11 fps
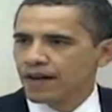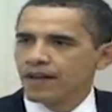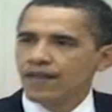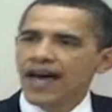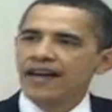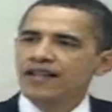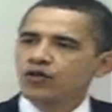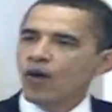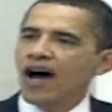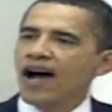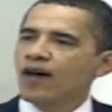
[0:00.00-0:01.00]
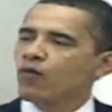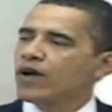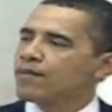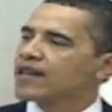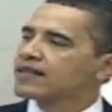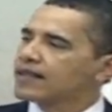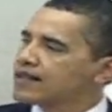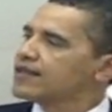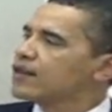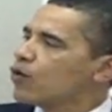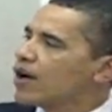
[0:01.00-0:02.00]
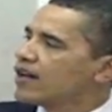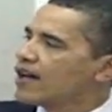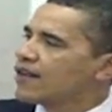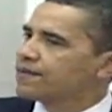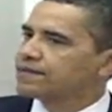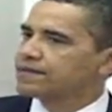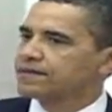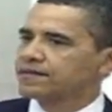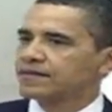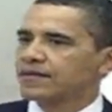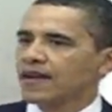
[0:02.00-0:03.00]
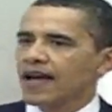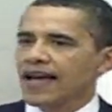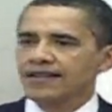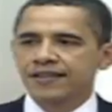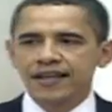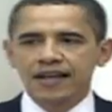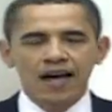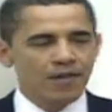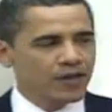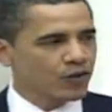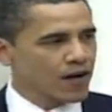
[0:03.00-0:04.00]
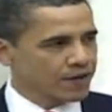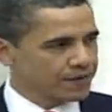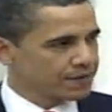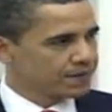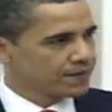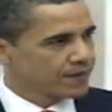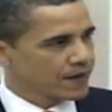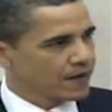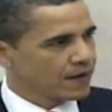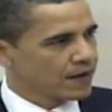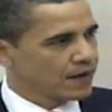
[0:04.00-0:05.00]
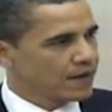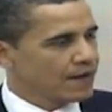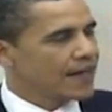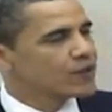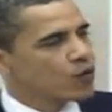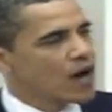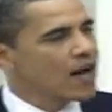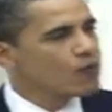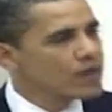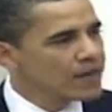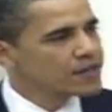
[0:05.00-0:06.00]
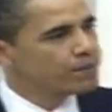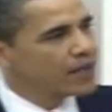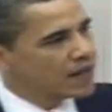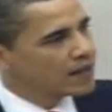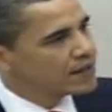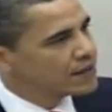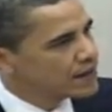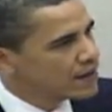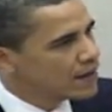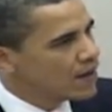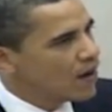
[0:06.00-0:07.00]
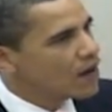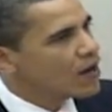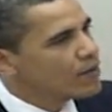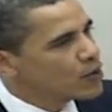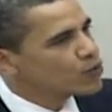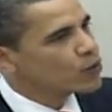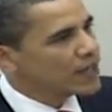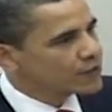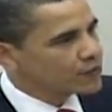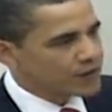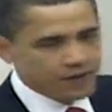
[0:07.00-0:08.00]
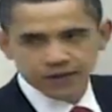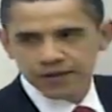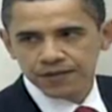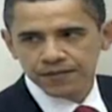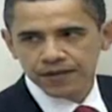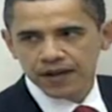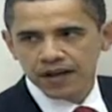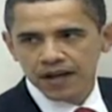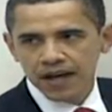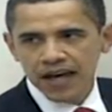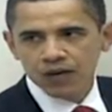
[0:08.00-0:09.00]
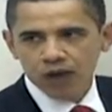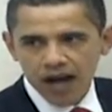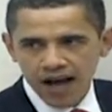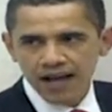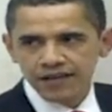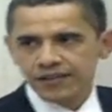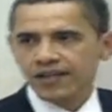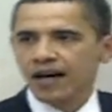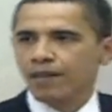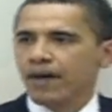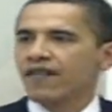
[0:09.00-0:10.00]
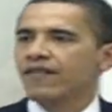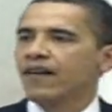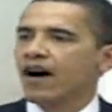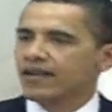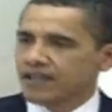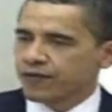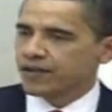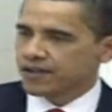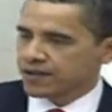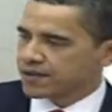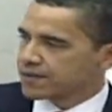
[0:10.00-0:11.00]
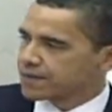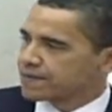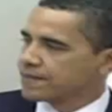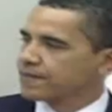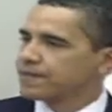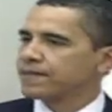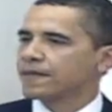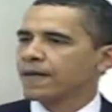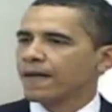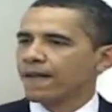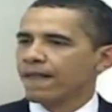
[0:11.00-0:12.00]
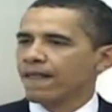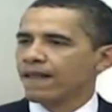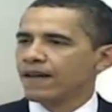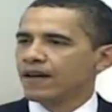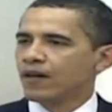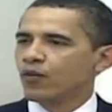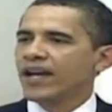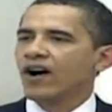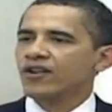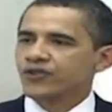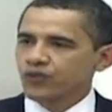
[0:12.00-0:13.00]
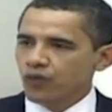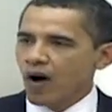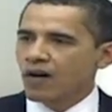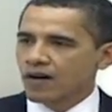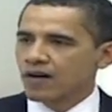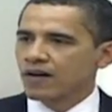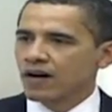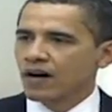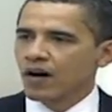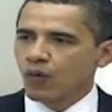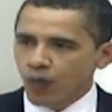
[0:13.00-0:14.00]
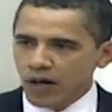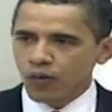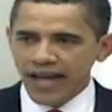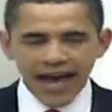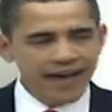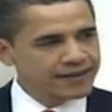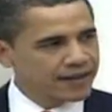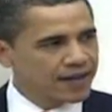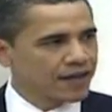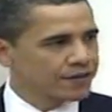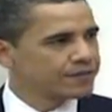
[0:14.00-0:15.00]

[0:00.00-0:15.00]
That is why we must listen to one another and seek common ground. That is why we must build on our mutual interests and rise above our differences. We are stronger when we act together.